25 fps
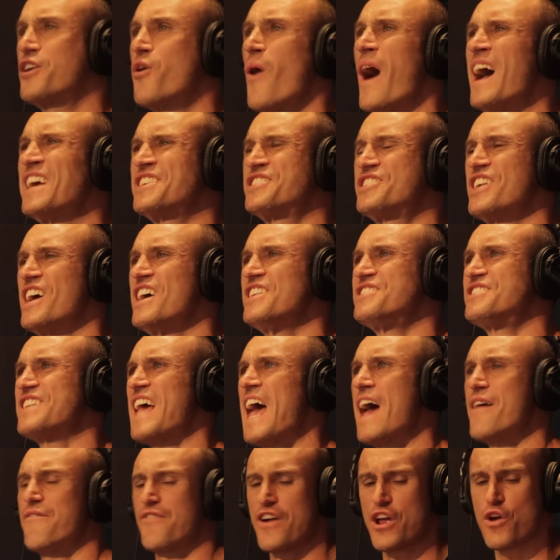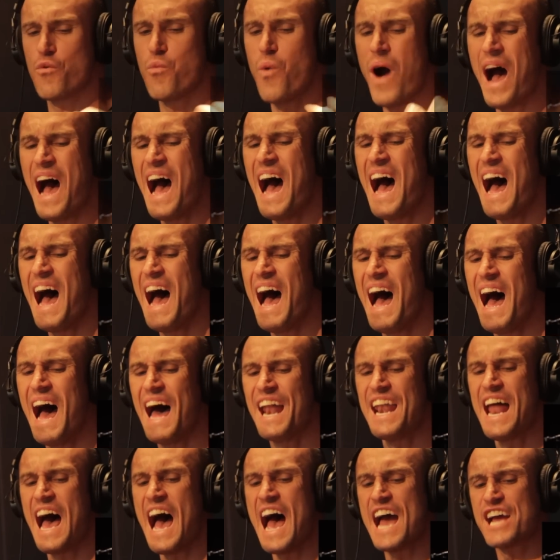questions everyone
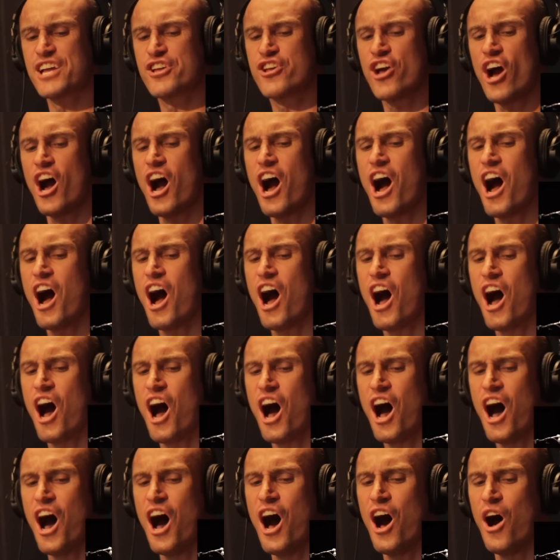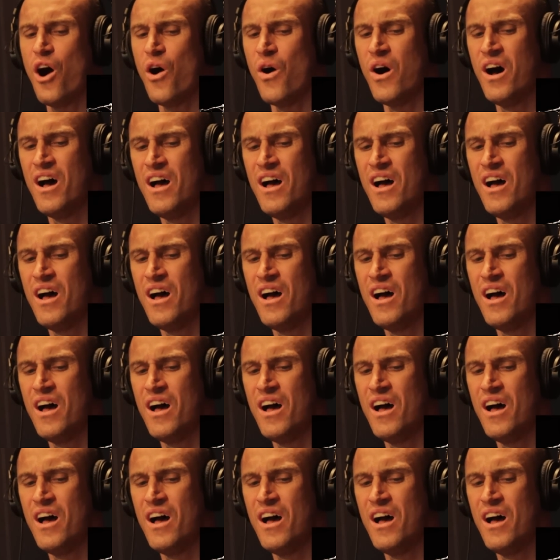I call,